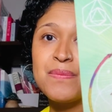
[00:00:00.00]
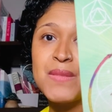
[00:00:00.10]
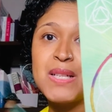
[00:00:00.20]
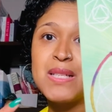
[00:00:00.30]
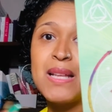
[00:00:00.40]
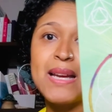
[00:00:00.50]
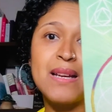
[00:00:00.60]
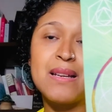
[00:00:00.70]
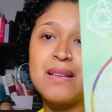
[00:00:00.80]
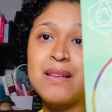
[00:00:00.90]
It's
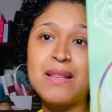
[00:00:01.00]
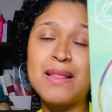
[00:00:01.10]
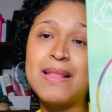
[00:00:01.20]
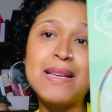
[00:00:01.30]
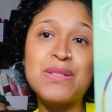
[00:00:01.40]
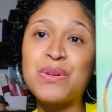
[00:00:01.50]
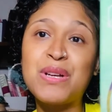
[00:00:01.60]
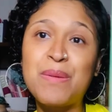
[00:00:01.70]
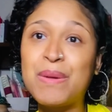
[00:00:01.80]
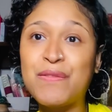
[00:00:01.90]
like things are
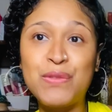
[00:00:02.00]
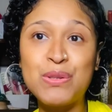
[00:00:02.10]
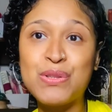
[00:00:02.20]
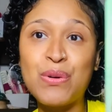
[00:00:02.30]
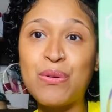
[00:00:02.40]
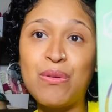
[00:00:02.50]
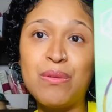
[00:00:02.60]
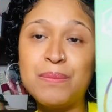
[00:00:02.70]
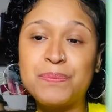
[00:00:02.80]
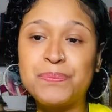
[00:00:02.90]
coming full circle.